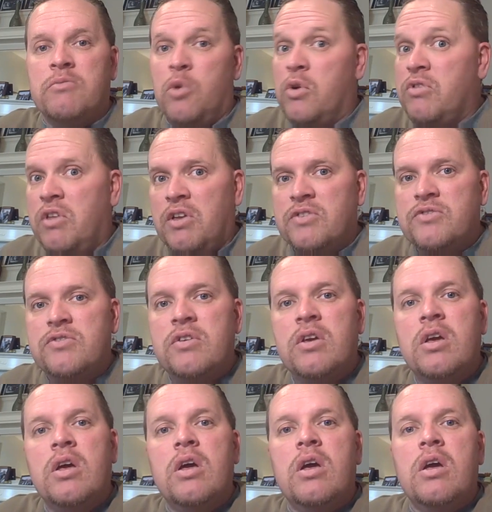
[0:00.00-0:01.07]
Northeast.
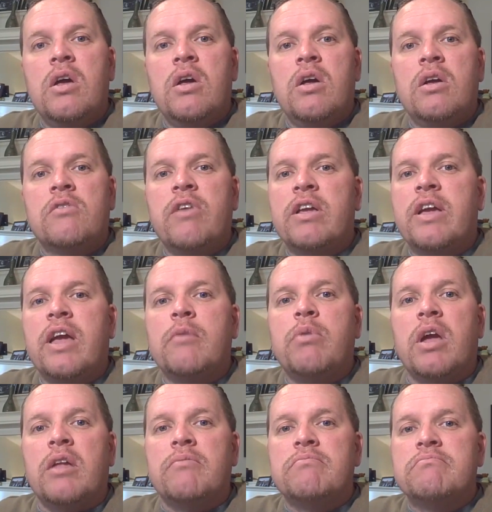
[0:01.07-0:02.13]
Great
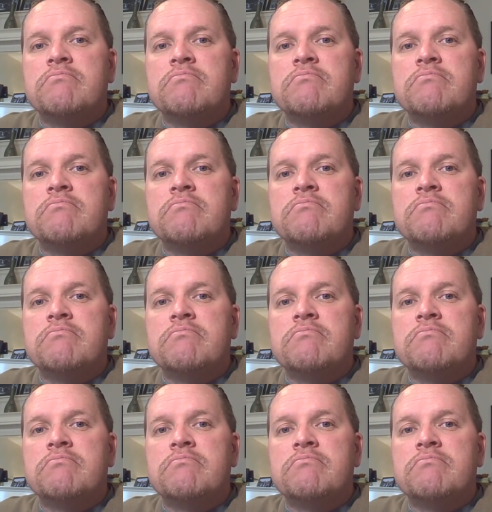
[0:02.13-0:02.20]
campaign.